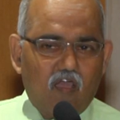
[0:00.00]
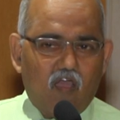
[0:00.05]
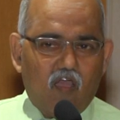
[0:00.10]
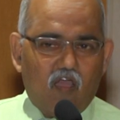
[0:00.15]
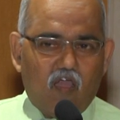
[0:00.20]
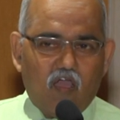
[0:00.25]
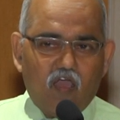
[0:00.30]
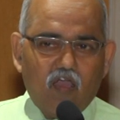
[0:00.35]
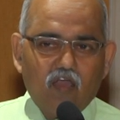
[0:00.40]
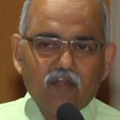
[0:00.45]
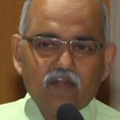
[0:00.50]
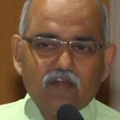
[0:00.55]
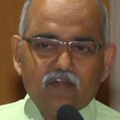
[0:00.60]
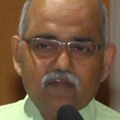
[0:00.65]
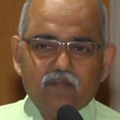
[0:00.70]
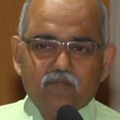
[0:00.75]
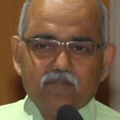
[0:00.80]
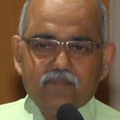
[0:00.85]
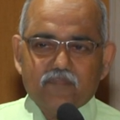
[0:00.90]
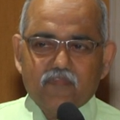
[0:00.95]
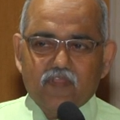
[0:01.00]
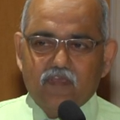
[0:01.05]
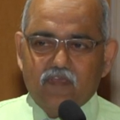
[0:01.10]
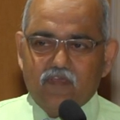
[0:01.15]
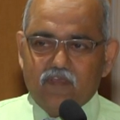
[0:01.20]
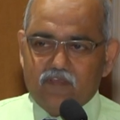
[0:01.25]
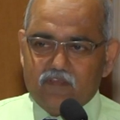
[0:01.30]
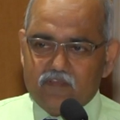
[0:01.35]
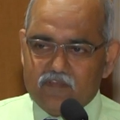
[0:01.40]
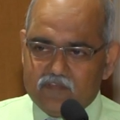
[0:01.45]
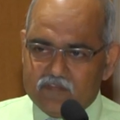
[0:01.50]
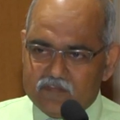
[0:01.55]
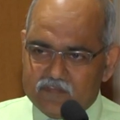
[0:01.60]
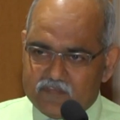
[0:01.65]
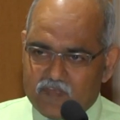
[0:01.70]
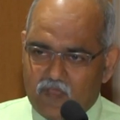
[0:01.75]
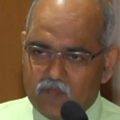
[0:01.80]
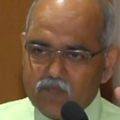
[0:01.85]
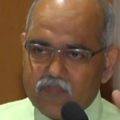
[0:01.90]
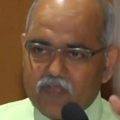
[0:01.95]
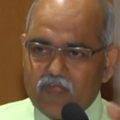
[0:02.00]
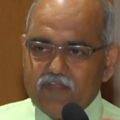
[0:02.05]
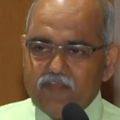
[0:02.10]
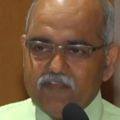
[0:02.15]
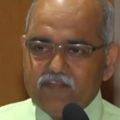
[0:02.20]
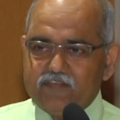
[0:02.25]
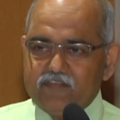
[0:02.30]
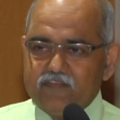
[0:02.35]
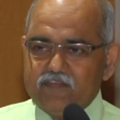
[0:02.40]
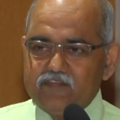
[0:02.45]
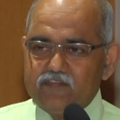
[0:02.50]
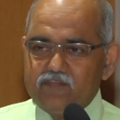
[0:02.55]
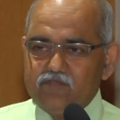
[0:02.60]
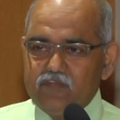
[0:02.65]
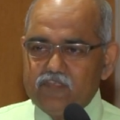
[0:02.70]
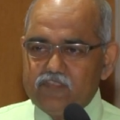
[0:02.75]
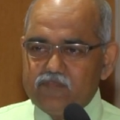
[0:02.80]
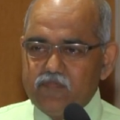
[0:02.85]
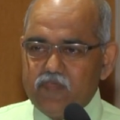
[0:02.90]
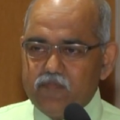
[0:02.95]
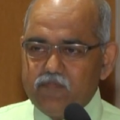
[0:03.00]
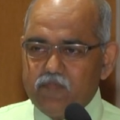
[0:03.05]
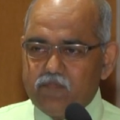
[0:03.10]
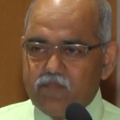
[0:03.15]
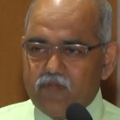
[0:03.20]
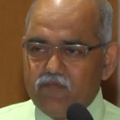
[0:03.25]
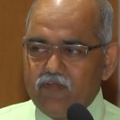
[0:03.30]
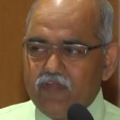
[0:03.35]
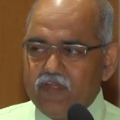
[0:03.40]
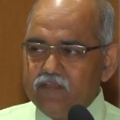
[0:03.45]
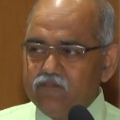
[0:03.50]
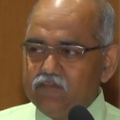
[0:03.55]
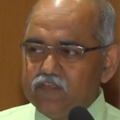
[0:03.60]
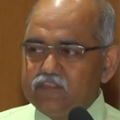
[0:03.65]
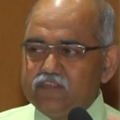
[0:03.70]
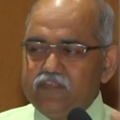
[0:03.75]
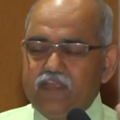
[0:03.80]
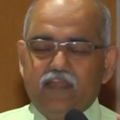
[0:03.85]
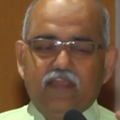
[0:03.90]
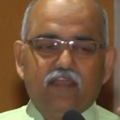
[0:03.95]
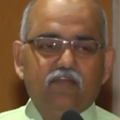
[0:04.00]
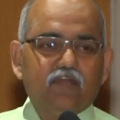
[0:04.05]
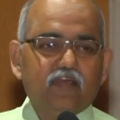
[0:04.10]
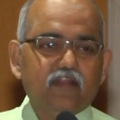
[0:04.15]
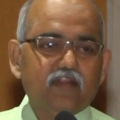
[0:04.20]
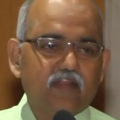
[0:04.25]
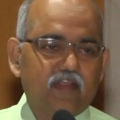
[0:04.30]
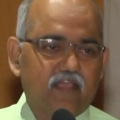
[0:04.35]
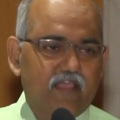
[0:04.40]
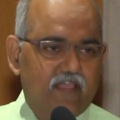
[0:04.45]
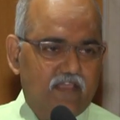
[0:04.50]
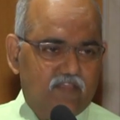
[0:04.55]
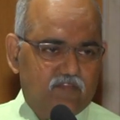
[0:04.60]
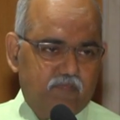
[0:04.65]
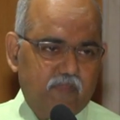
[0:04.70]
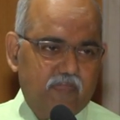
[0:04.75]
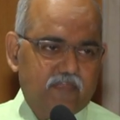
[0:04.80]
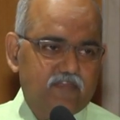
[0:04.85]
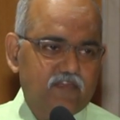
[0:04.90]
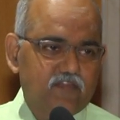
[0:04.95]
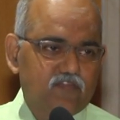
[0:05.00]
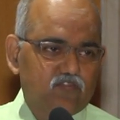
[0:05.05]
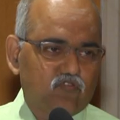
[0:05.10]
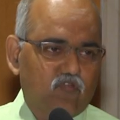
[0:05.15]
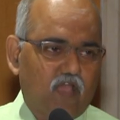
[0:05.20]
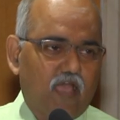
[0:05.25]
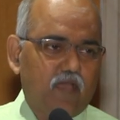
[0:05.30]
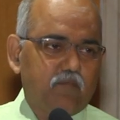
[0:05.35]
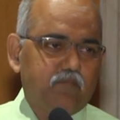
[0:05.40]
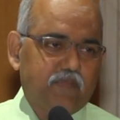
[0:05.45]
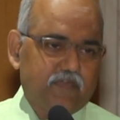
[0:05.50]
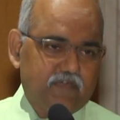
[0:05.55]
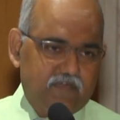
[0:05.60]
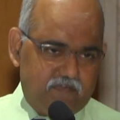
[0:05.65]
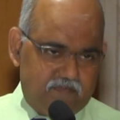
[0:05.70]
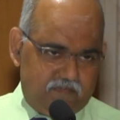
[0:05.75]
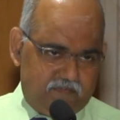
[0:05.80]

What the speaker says: or some conditions which may be prevailing which they never expected to happen.